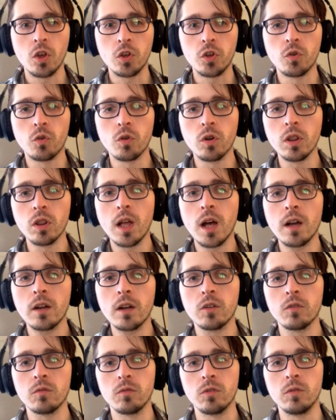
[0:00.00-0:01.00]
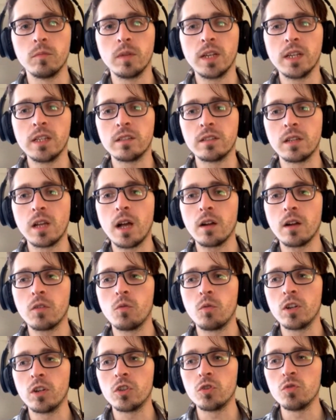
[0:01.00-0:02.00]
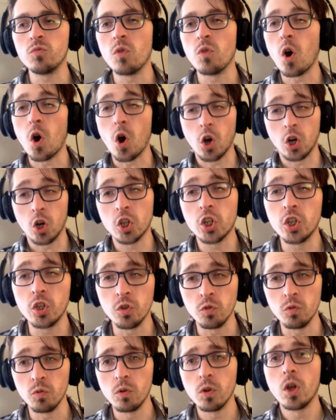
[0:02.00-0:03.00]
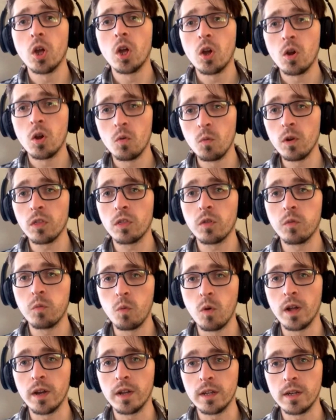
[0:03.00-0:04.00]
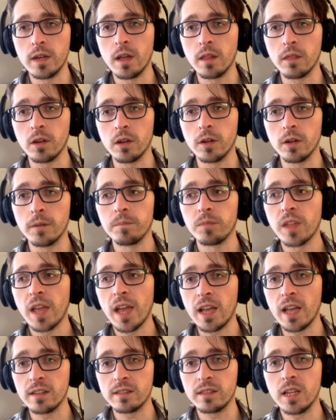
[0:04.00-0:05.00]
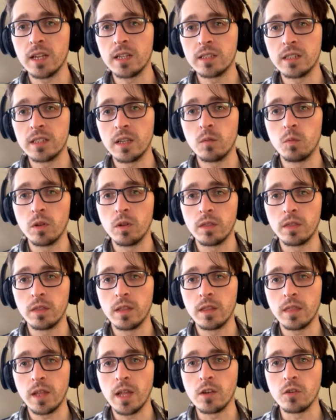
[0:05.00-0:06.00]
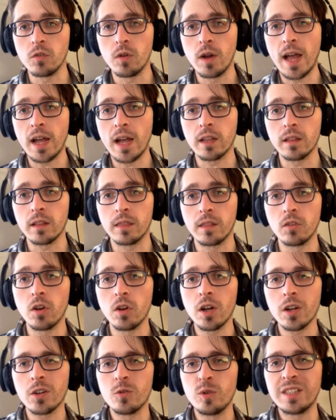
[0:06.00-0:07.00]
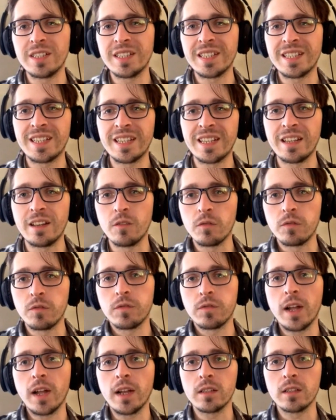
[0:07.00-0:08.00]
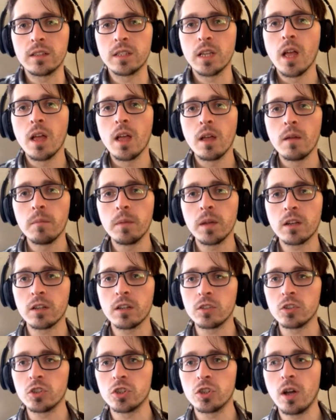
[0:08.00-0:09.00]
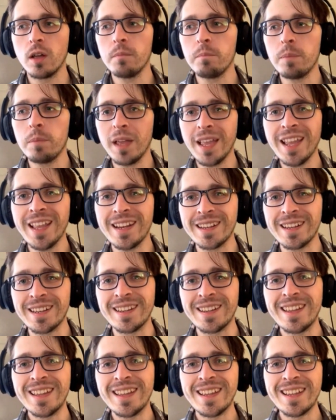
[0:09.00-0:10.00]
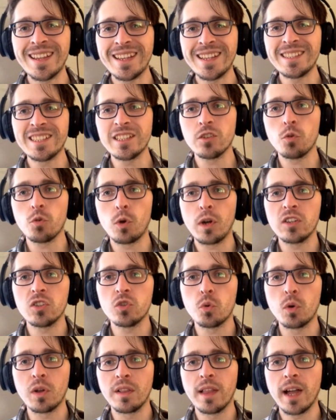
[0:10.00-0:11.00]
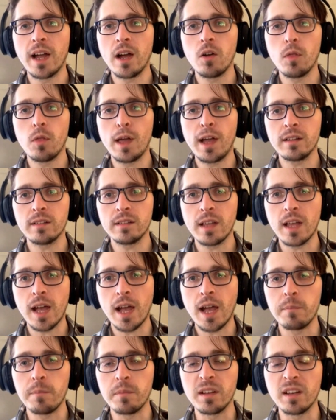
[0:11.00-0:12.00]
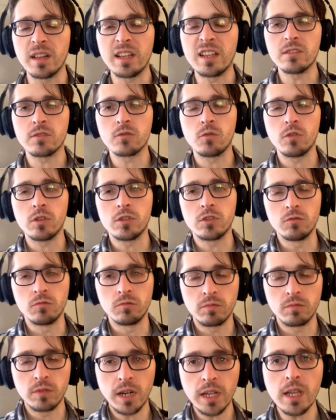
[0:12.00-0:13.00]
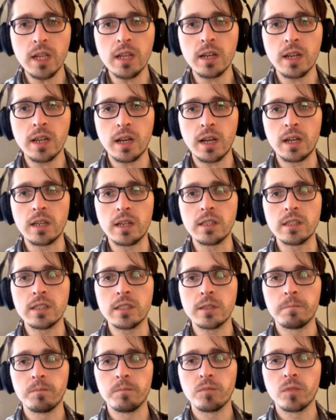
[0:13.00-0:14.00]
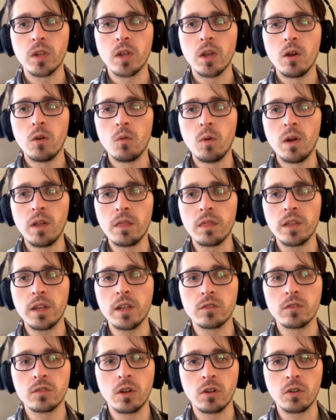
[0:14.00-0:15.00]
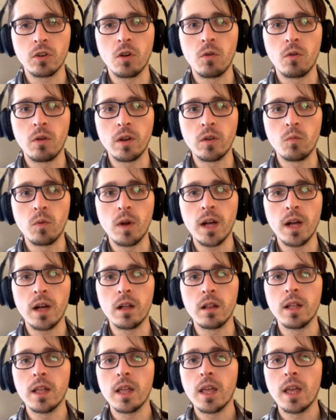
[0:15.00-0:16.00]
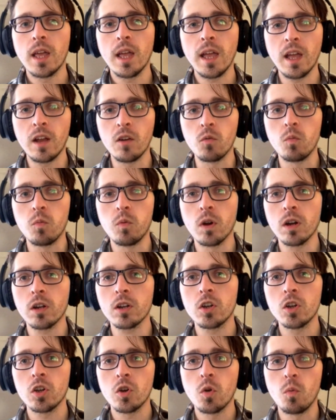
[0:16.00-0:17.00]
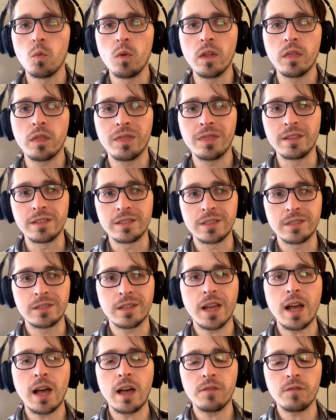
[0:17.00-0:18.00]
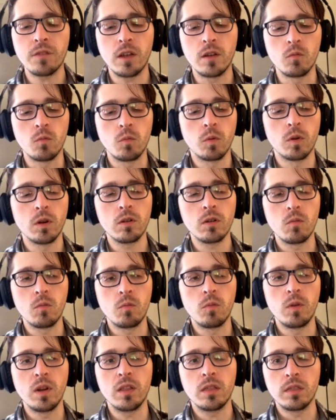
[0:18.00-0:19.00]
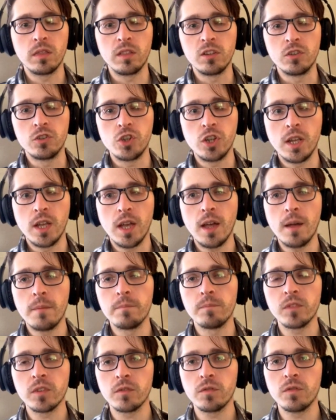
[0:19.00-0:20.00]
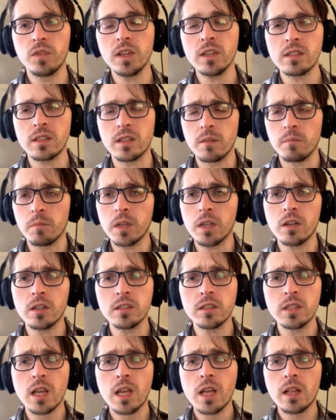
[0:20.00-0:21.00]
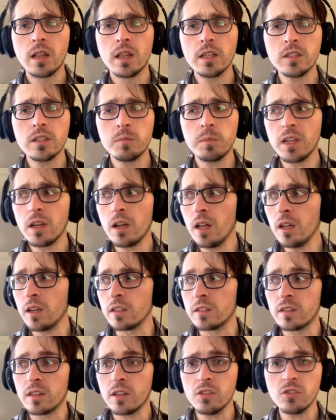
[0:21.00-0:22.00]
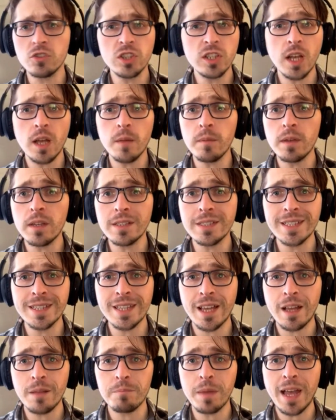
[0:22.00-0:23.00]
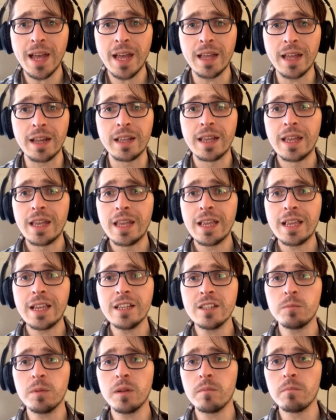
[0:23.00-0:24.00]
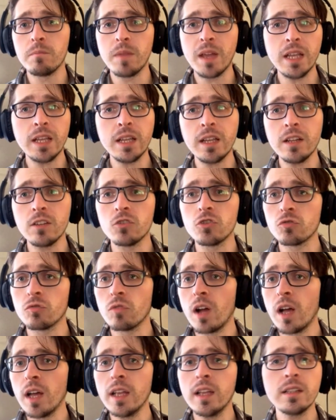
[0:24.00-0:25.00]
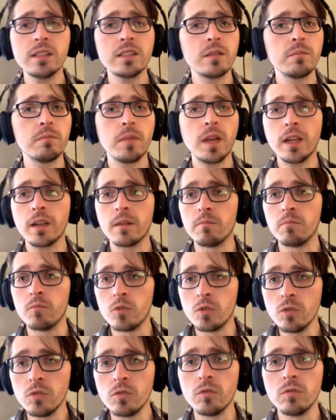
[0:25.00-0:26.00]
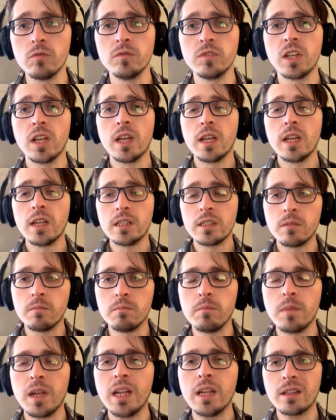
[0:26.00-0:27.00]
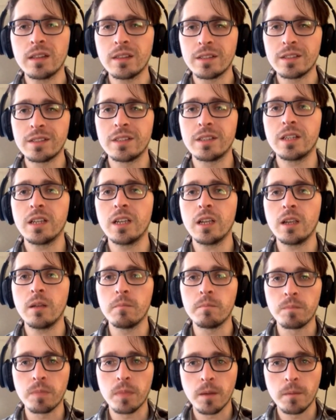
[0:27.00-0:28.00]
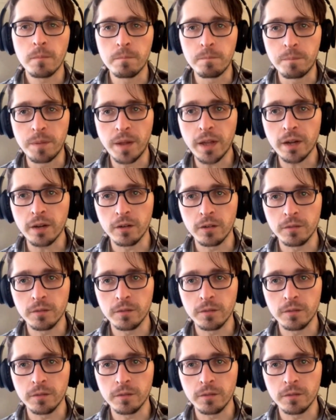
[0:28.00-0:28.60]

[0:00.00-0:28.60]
Your locker room is not going to argue with one another as they did with Nathaniel Hackett. They're not going to get in fights because Sean Payton isn't going to allow that to happen. He's going to recognize when things aren't going well and work with the staff and work with the GM to fix that. Because let's be honest, their GM isn't that bad. He's been trying to make moves to make this team better.